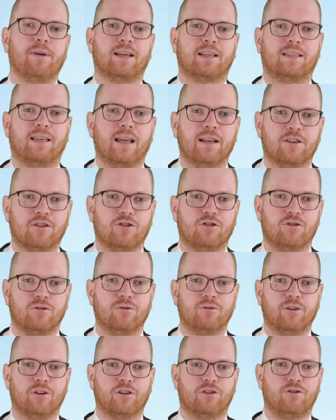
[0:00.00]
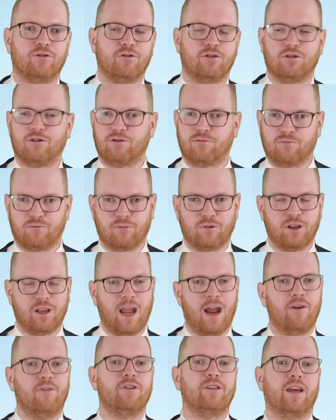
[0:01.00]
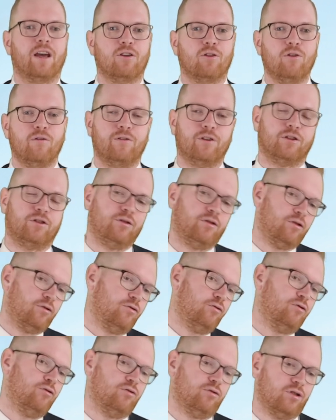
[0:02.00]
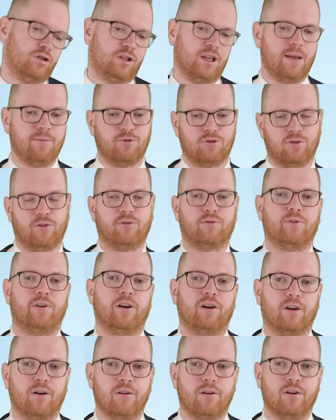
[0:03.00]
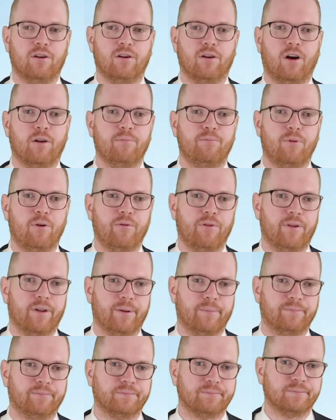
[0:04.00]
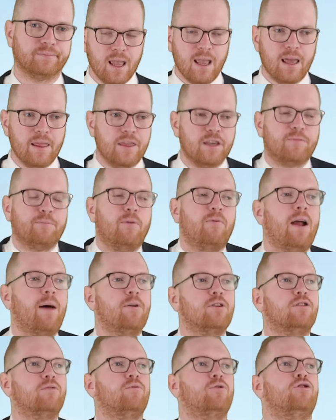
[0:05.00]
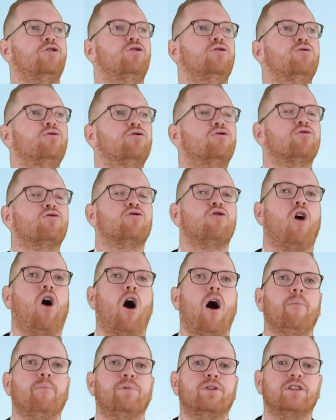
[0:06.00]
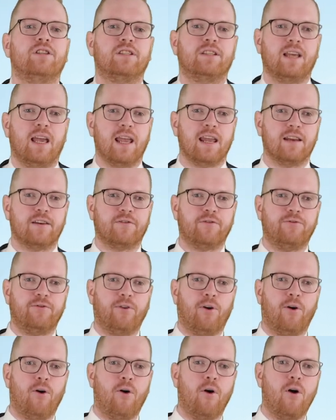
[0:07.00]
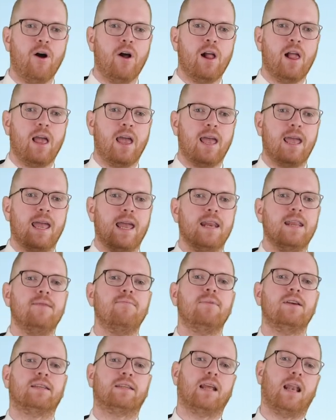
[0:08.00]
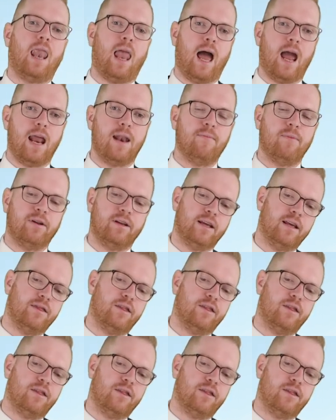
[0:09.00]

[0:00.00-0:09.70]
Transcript: of makes sense to, uh, to just carry that over so they could use the same software on, uh, on both of them. This parameter was used to compensate for any misalignment